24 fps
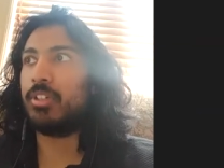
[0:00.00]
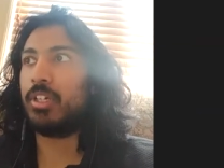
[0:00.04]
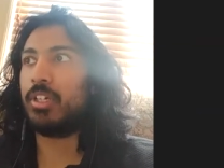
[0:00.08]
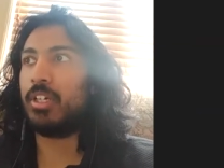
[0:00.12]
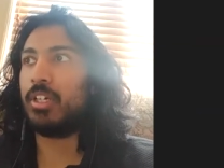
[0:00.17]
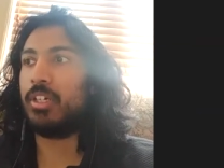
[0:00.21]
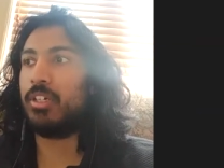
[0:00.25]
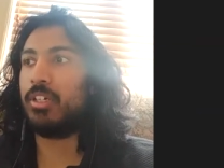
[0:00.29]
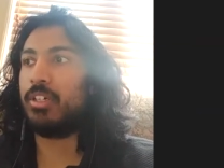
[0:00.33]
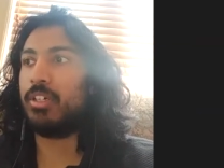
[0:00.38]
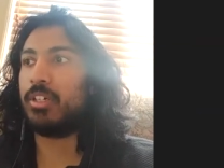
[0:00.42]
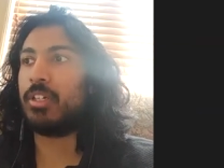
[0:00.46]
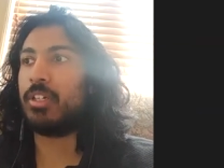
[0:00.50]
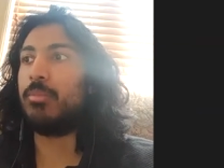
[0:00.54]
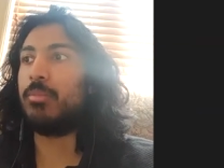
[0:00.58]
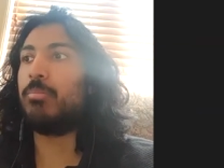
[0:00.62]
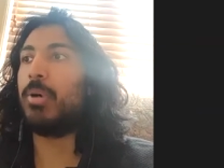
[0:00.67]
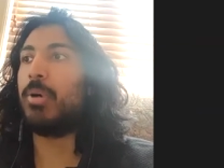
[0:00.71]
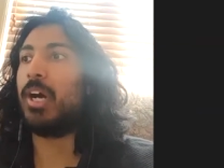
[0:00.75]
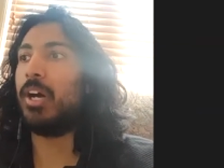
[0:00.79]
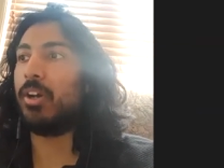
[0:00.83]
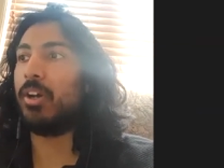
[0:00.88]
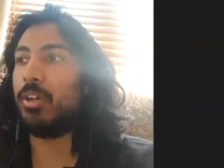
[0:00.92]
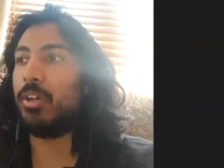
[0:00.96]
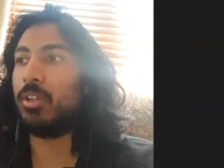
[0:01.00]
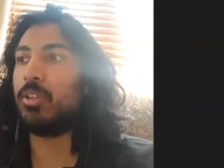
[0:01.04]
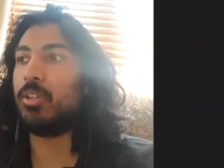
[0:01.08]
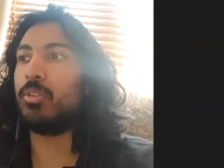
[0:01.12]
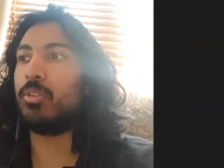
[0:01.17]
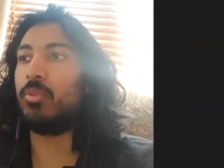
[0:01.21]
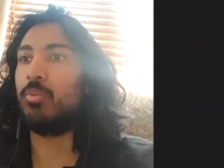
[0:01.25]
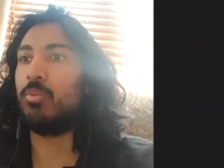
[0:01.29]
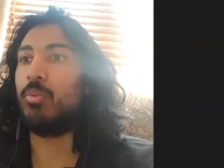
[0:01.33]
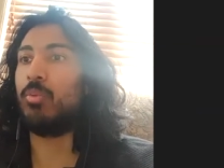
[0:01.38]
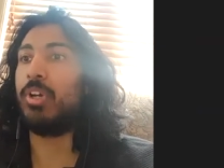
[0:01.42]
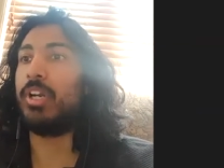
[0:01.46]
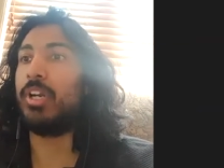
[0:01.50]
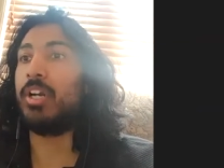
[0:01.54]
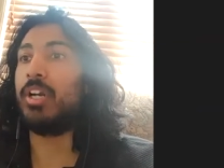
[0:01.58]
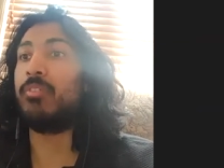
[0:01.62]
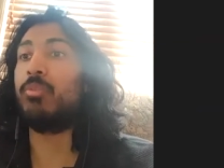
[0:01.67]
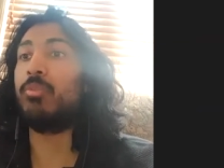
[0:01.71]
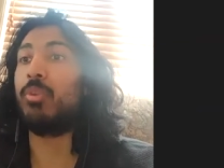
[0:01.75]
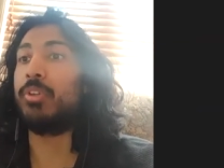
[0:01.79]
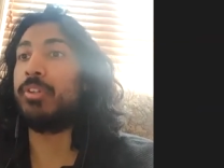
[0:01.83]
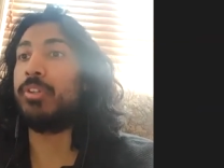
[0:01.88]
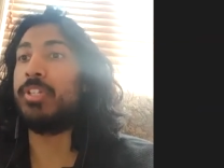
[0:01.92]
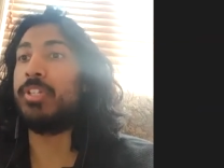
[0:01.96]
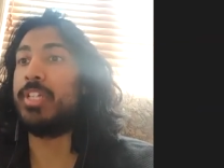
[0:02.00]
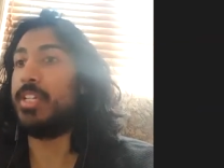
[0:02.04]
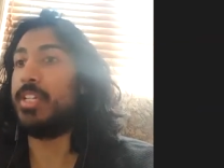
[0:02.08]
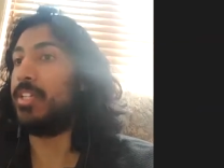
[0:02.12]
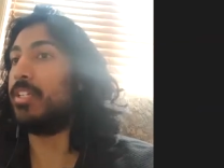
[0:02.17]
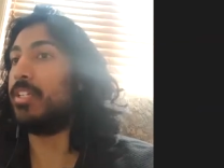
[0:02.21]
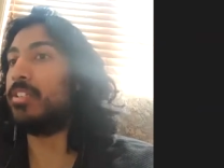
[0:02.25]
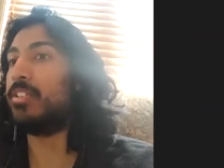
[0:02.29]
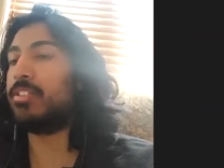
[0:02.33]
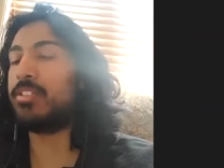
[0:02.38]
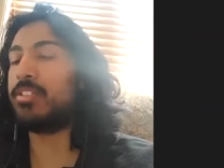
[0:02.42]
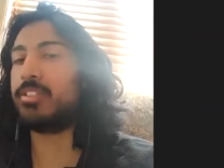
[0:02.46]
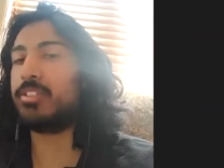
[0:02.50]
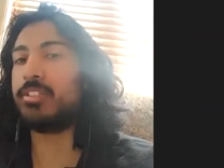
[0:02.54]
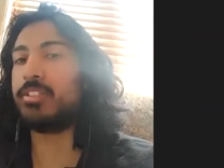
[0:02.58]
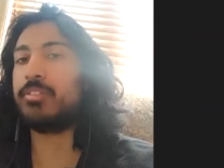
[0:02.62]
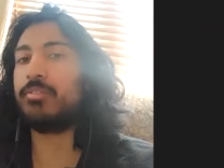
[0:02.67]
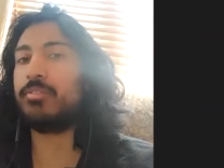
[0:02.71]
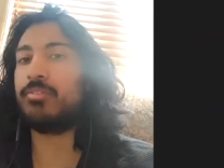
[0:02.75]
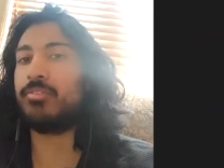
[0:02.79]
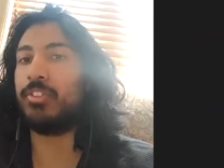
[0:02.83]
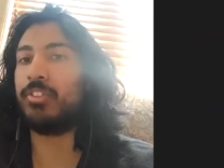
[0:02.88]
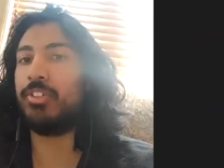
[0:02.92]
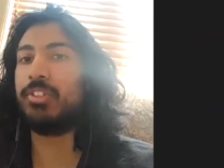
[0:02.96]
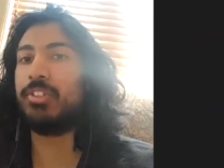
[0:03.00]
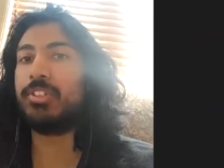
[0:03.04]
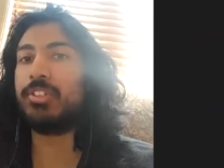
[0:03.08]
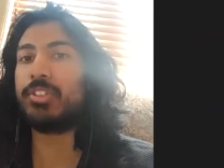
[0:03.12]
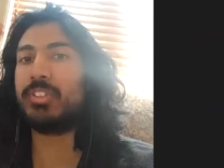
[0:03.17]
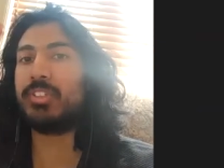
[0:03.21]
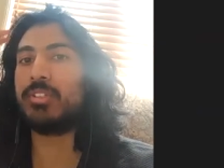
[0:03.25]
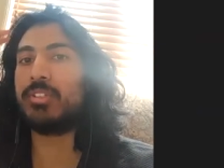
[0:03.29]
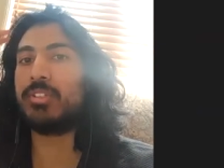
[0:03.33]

uh, compile what everyone needs first,